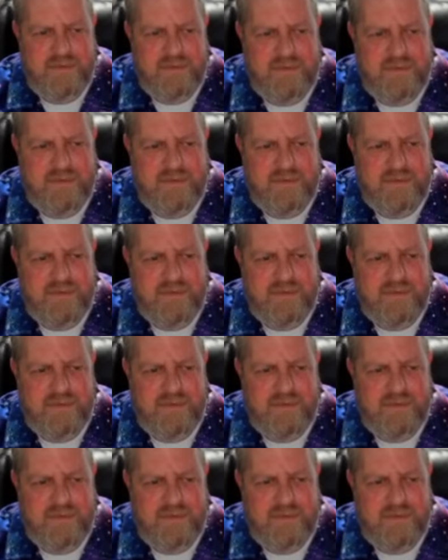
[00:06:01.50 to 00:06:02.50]

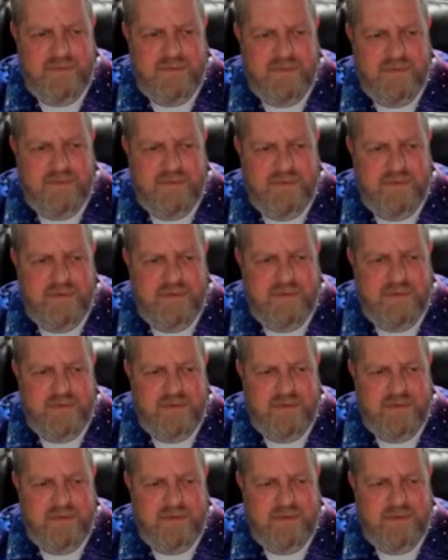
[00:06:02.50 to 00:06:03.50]

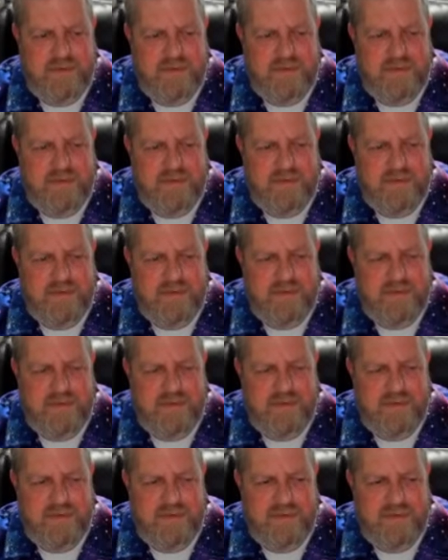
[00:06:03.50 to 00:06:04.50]

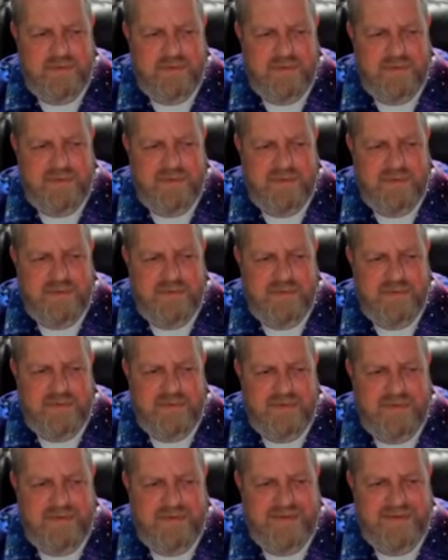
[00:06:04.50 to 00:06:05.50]

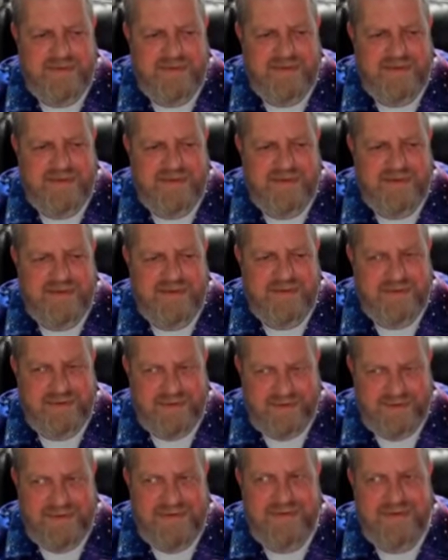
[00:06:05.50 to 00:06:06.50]

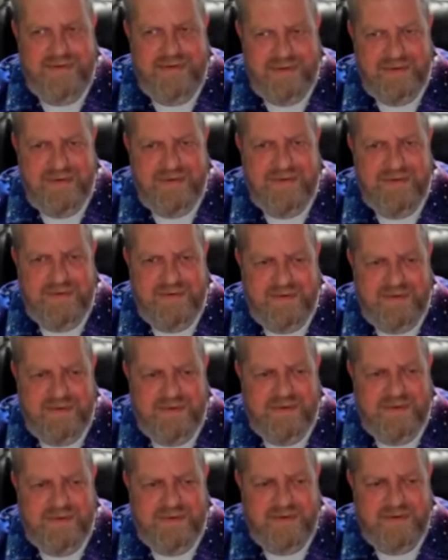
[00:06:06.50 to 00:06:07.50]

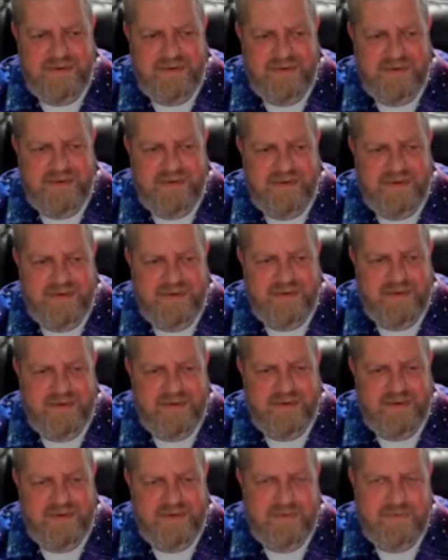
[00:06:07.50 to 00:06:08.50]

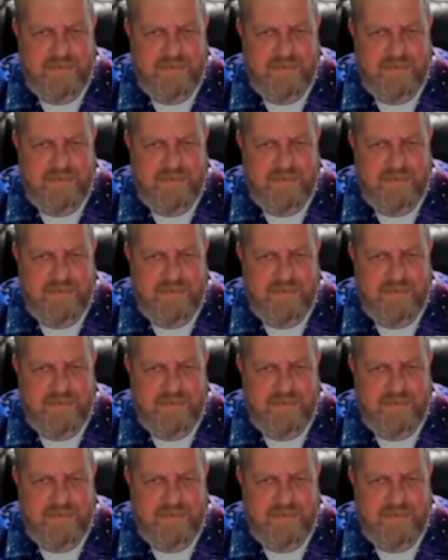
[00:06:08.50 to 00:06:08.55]
(silent)